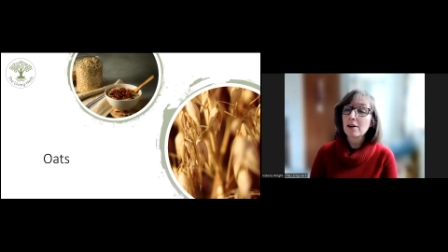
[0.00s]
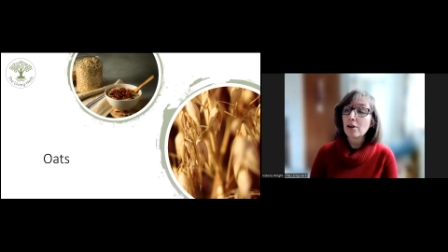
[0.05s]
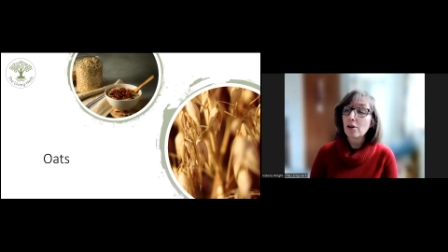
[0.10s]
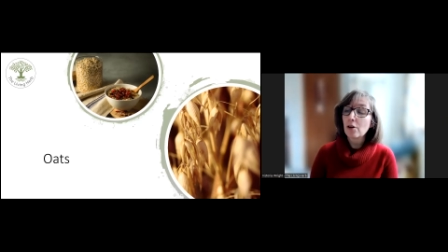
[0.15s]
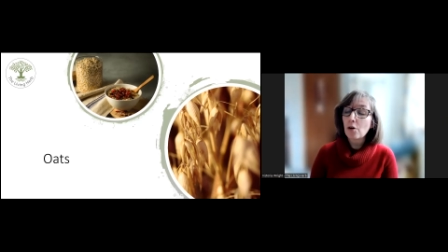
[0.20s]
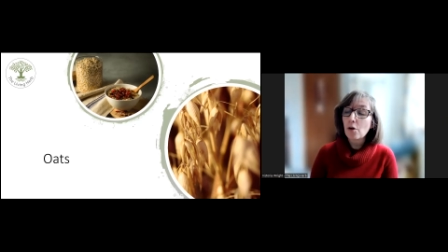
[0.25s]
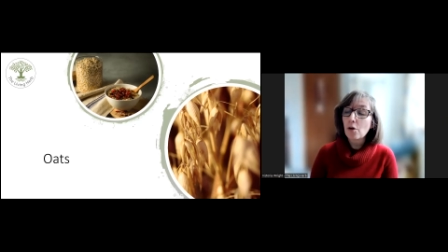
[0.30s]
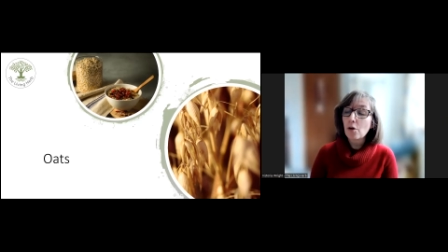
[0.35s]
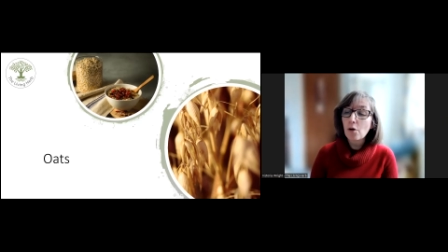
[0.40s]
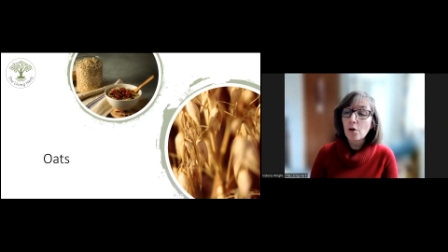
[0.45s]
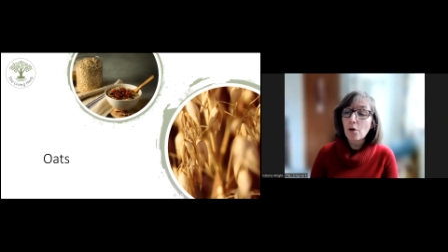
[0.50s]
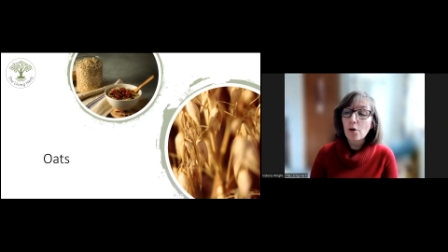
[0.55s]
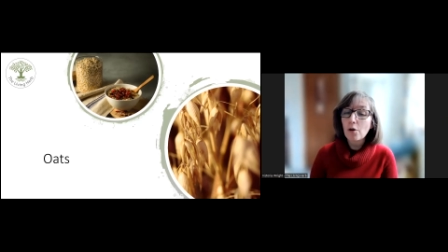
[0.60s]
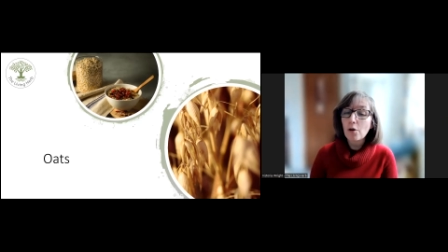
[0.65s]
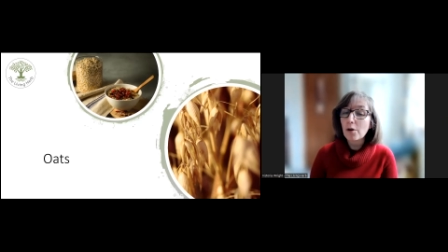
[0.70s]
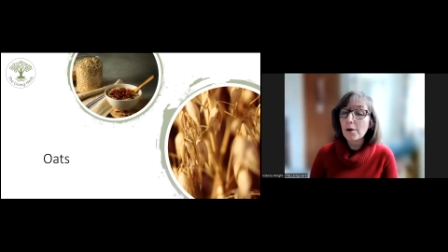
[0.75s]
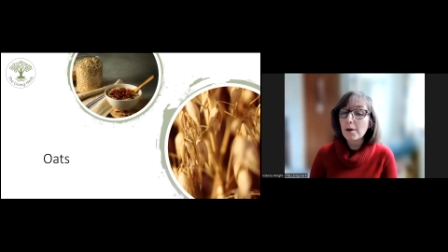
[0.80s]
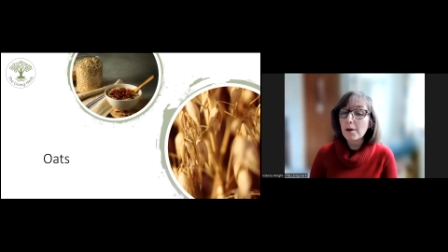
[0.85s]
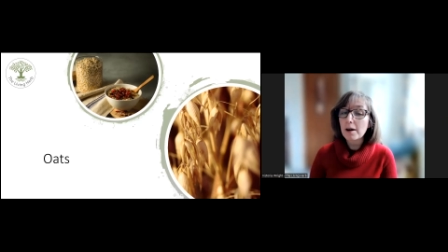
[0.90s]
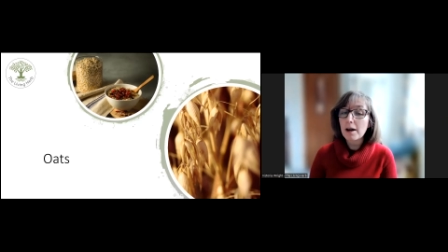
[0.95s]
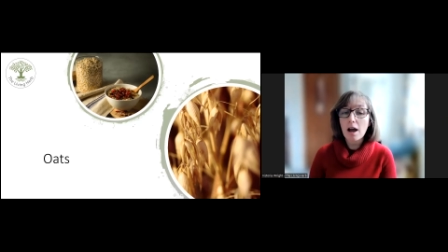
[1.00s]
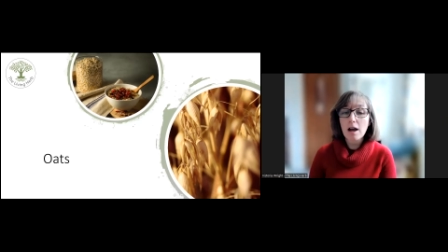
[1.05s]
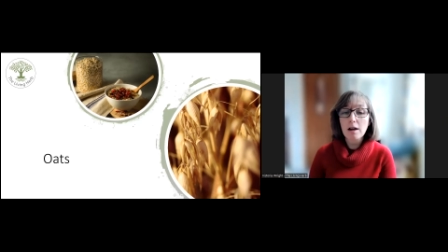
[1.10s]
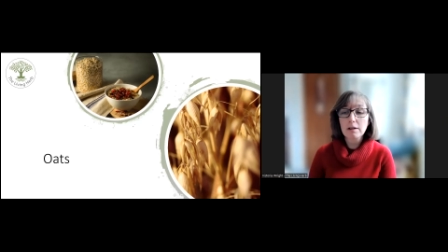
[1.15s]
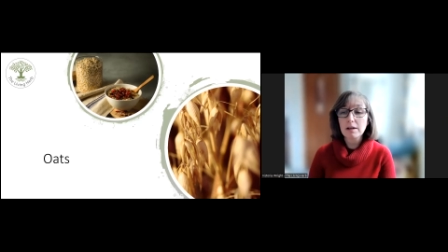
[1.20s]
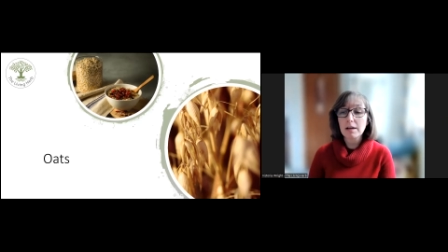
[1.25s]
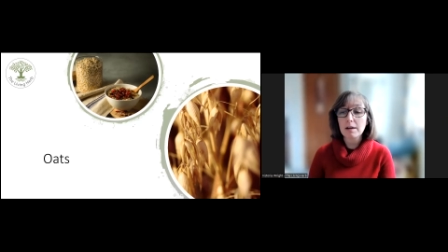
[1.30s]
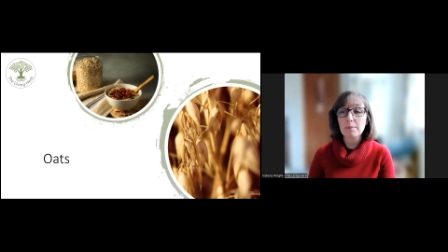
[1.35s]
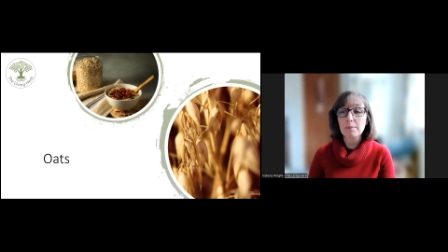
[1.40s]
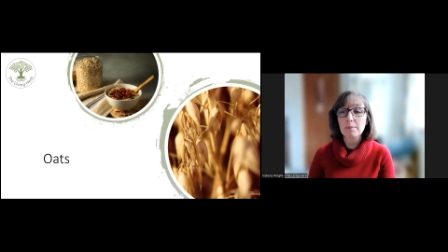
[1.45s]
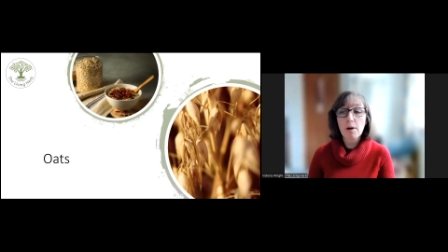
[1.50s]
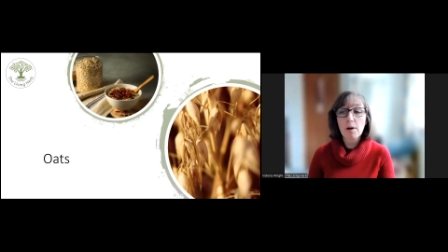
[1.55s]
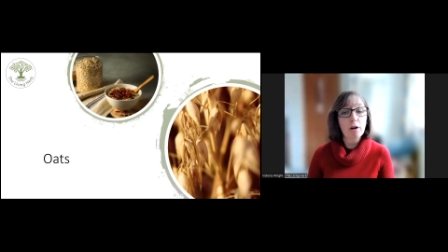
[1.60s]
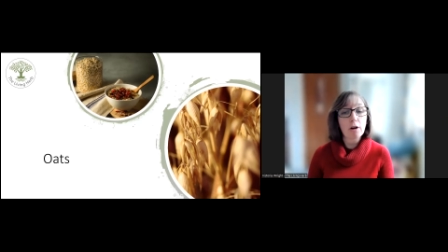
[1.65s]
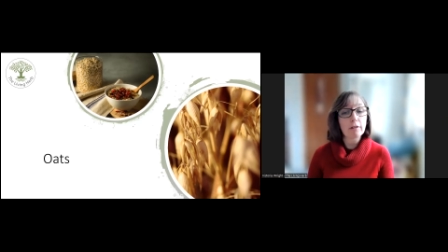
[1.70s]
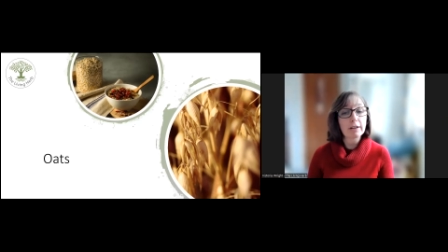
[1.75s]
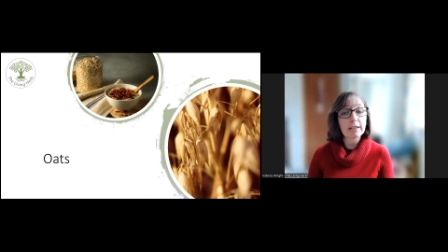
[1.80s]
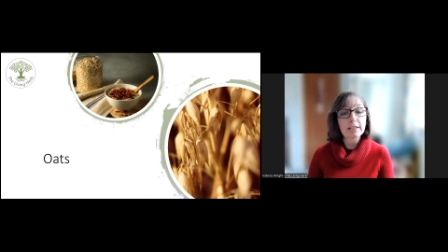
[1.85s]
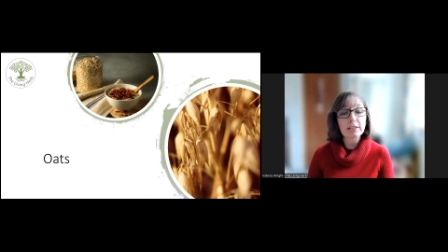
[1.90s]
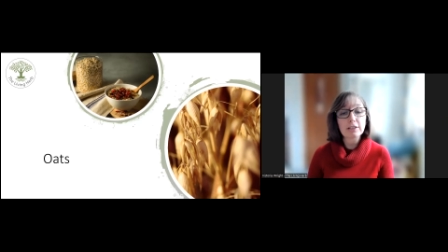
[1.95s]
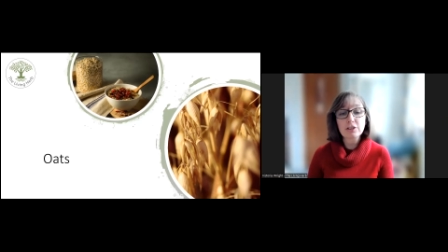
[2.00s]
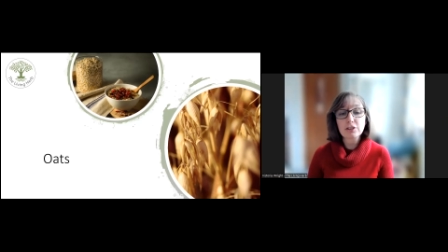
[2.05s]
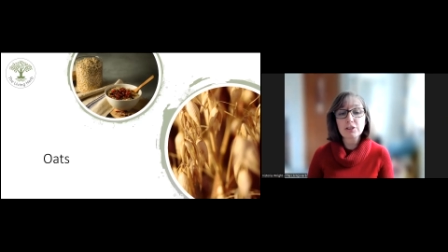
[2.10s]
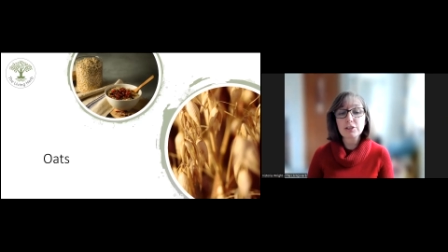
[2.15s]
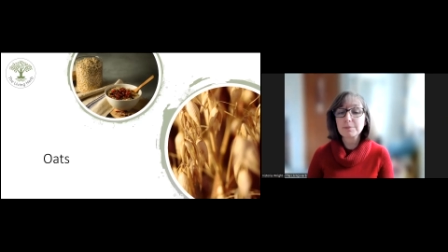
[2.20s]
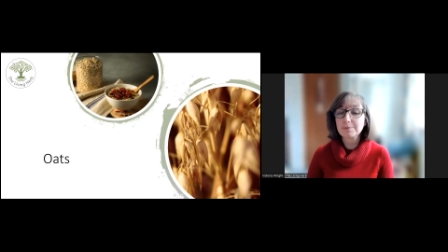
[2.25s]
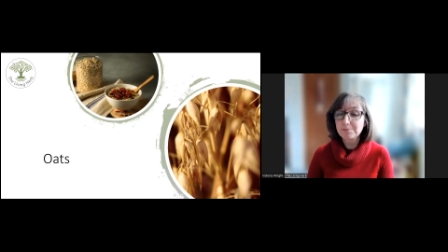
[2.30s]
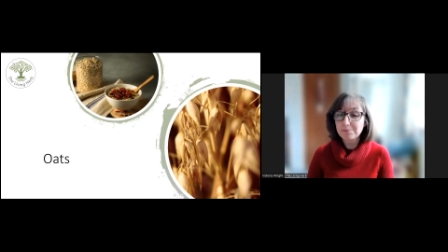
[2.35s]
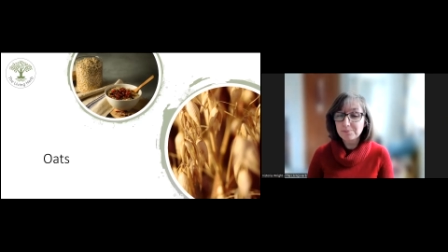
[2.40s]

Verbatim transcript: or porridge,